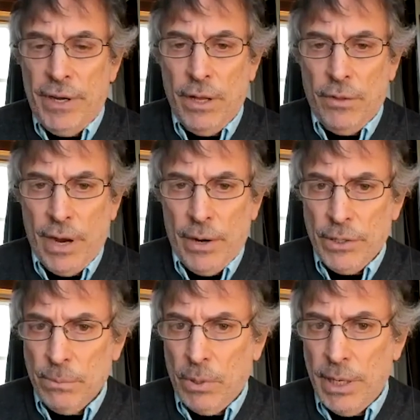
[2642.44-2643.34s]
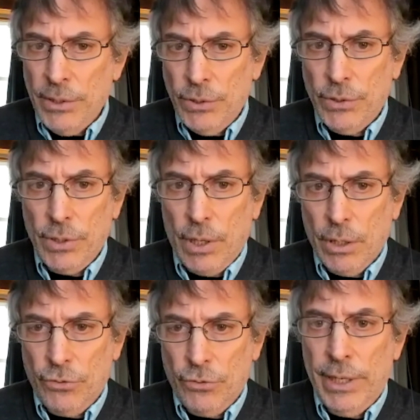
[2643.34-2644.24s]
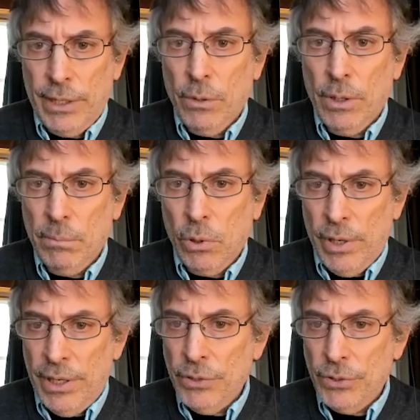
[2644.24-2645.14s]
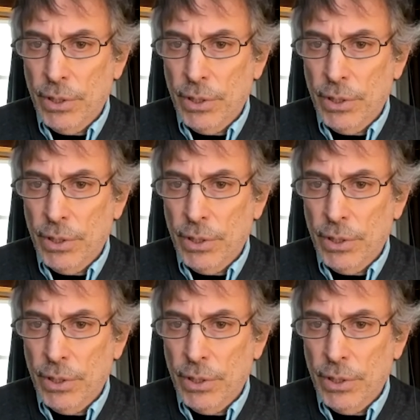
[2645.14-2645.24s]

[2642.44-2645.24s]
healthcare enterprises are treating their own employees.